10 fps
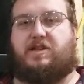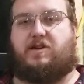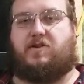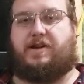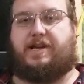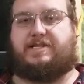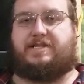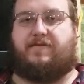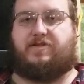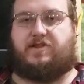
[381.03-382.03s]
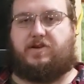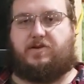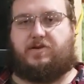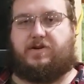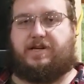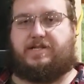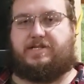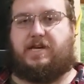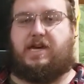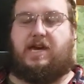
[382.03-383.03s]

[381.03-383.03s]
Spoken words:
degrees, 72 degrees.